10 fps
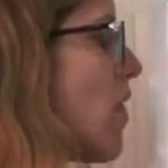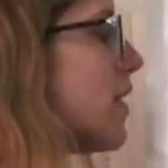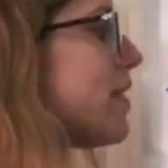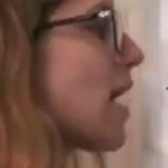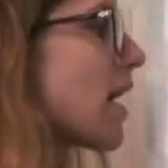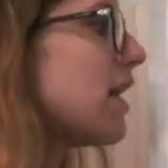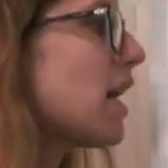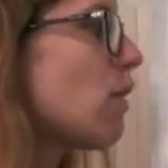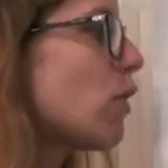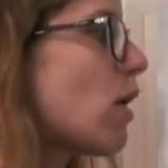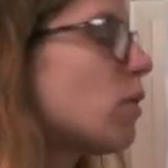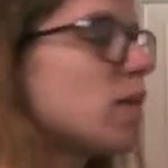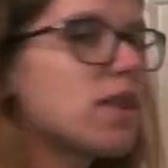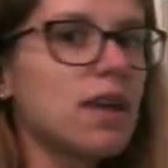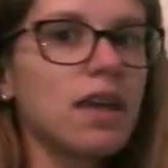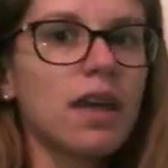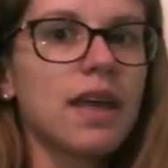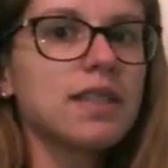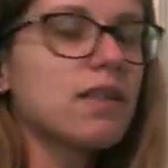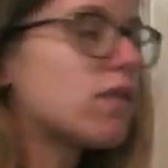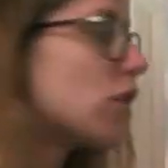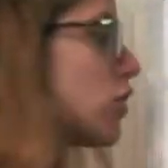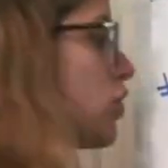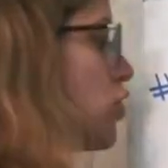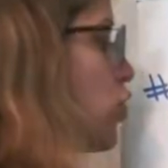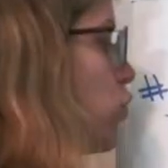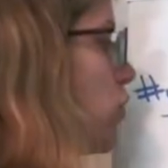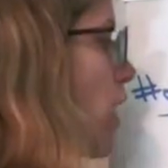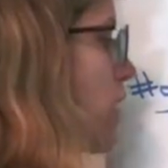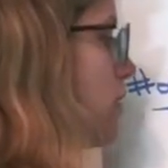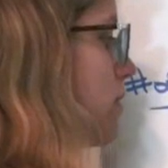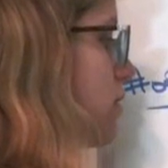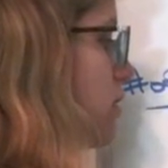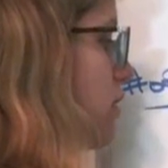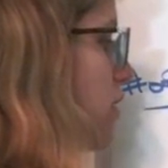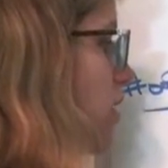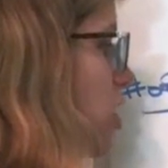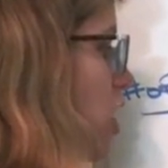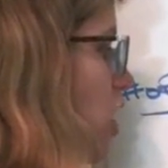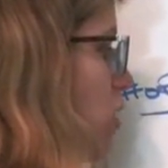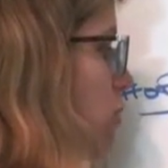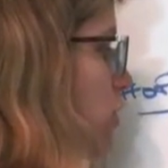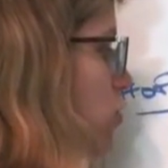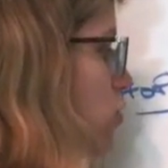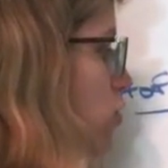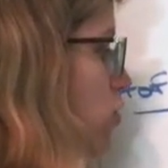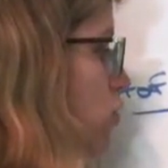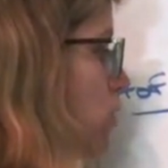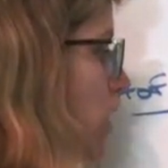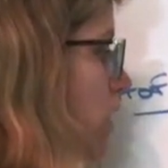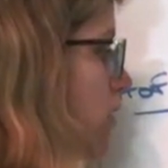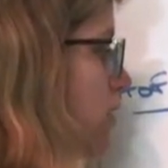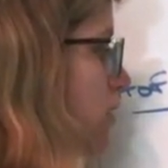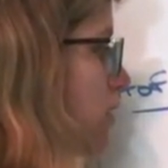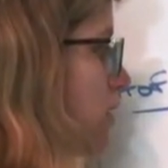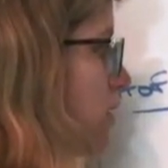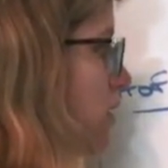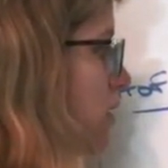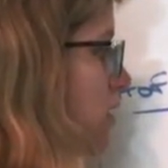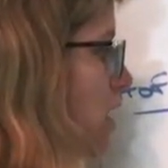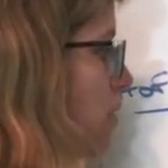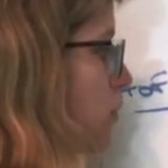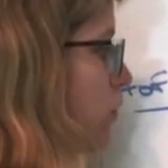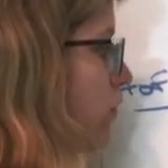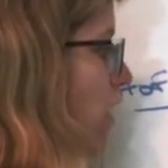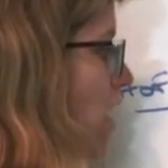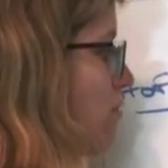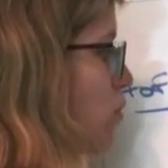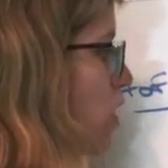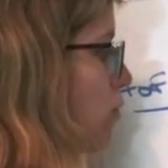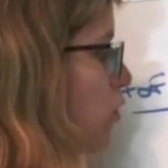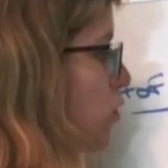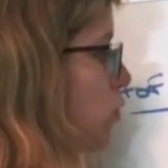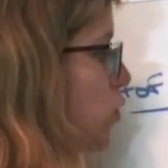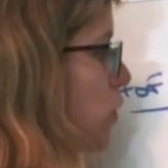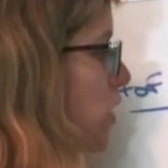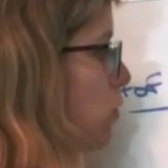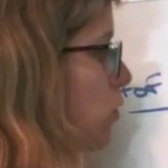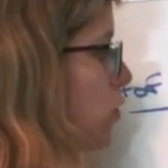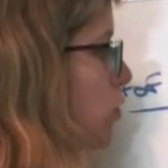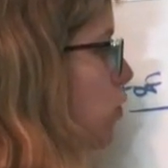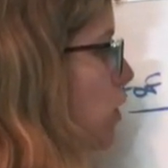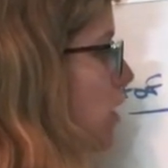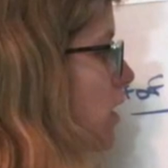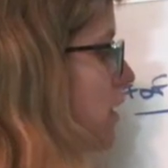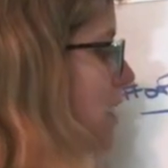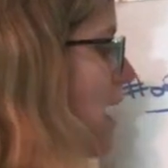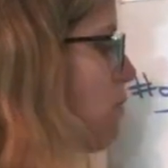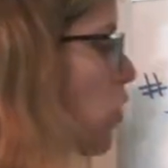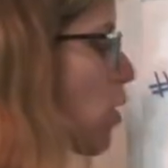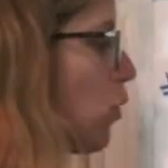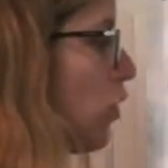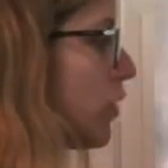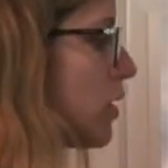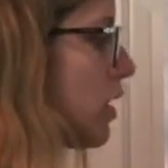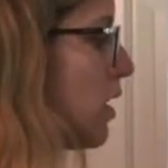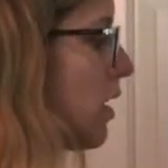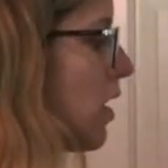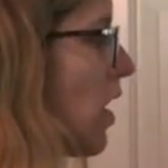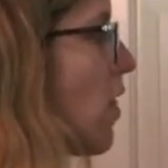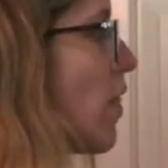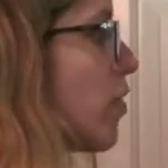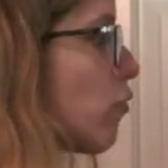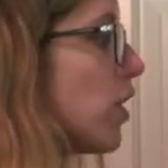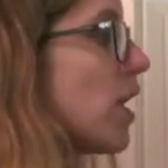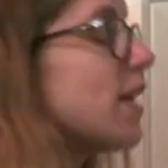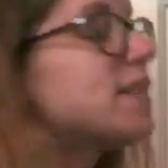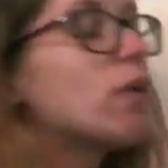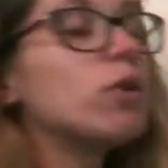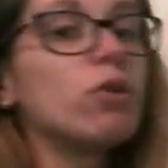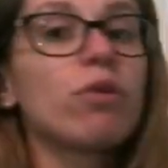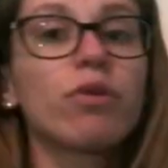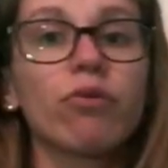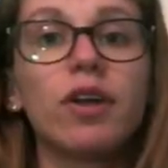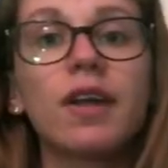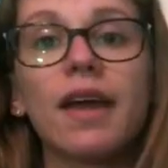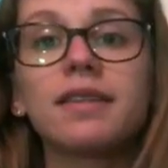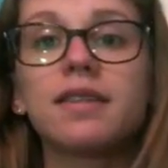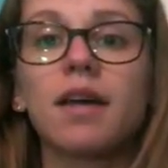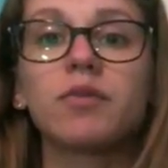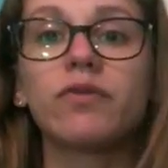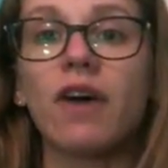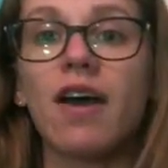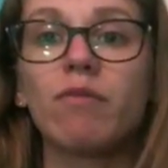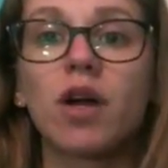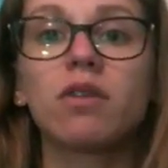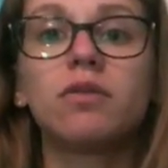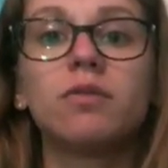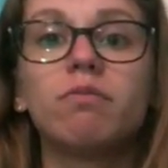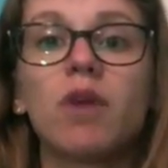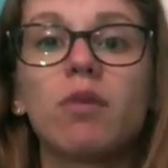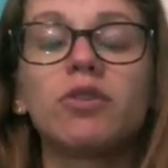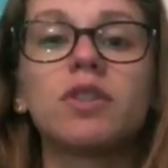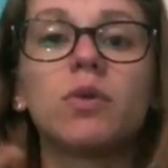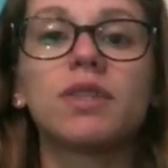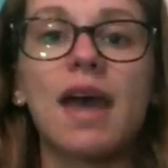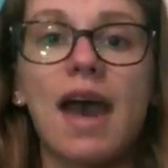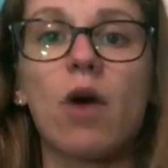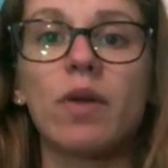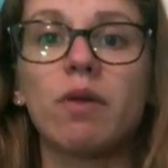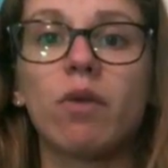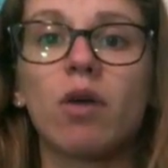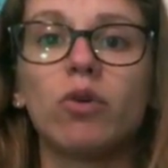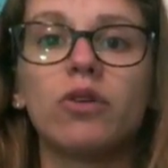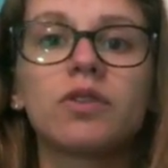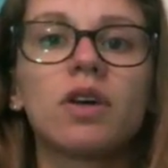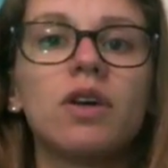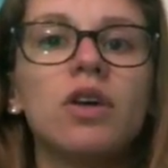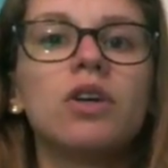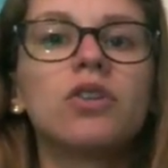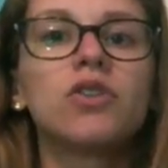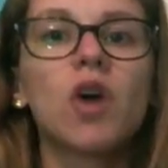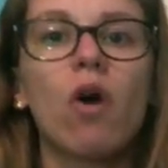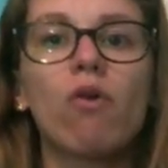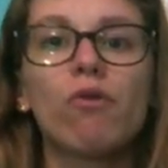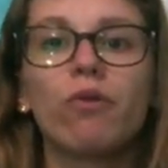the second night, what I would be thinking is if there's 2 nights, it'd be 2 nights times 5 marbles, which would equal to 10 marbles. And then 3 nights, I would do 3 nights times 5 marbles equals how many marbles? So